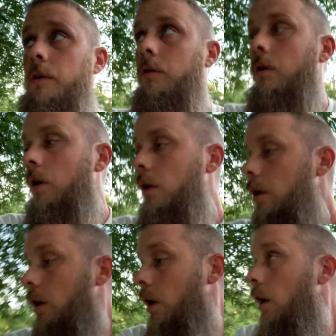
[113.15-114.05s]
and,
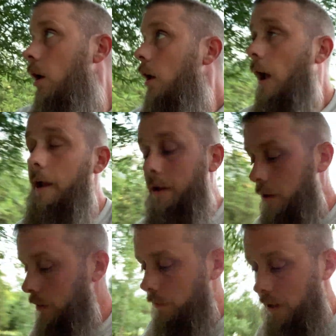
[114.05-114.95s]
hey,
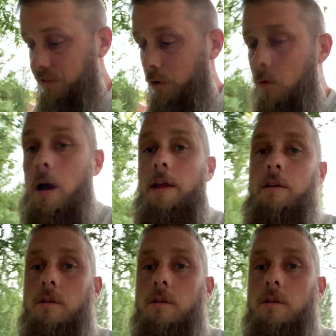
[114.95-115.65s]
that's their right.